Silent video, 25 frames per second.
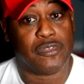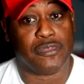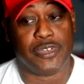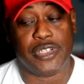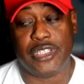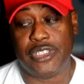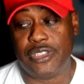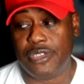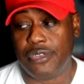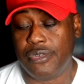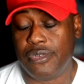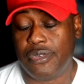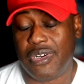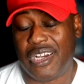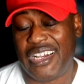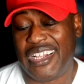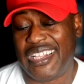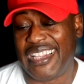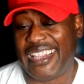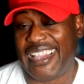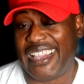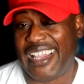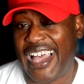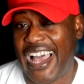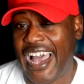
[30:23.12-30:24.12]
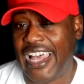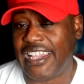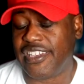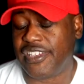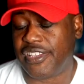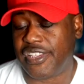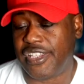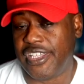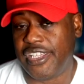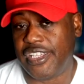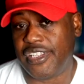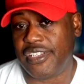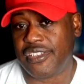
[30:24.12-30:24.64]
redo a lot
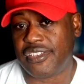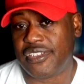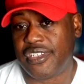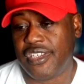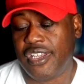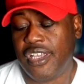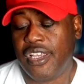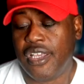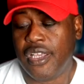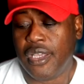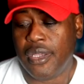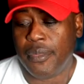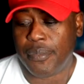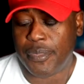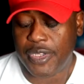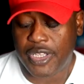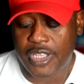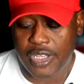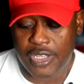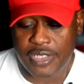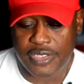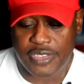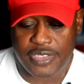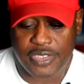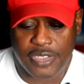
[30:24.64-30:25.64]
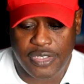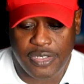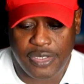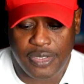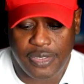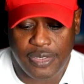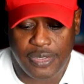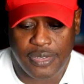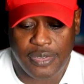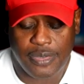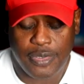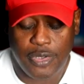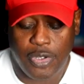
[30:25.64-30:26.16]
of things because
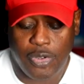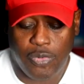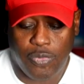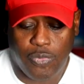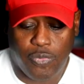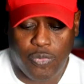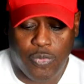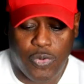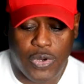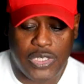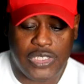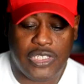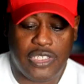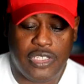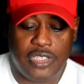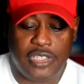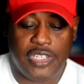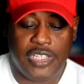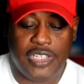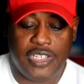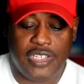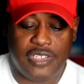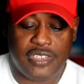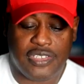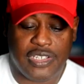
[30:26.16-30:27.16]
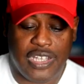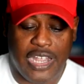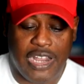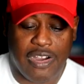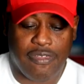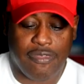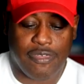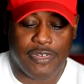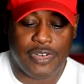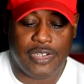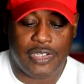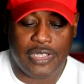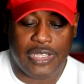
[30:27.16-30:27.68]
one of the things I
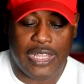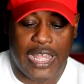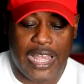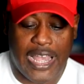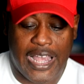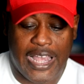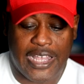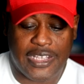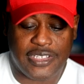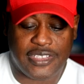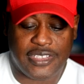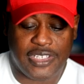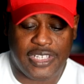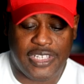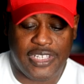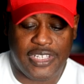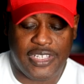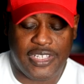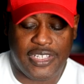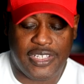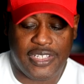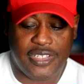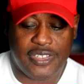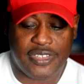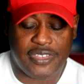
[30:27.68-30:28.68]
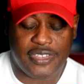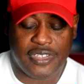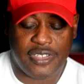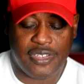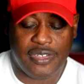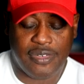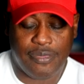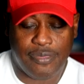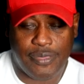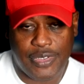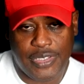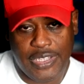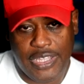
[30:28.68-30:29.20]
realized is
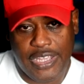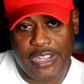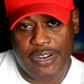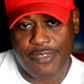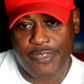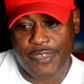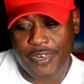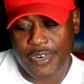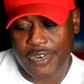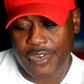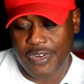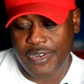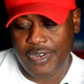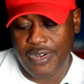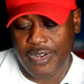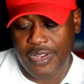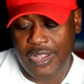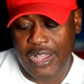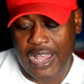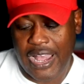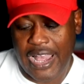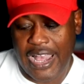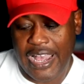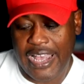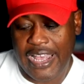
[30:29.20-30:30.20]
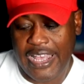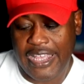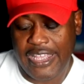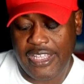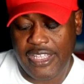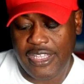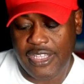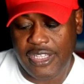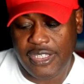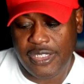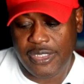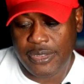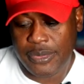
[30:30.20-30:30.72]
whenever I